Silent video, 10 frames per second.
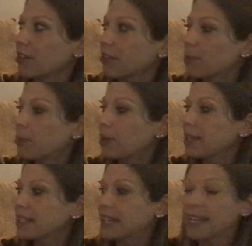
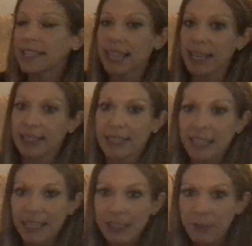3.6 and
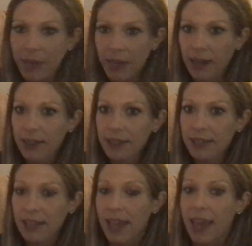6 meters.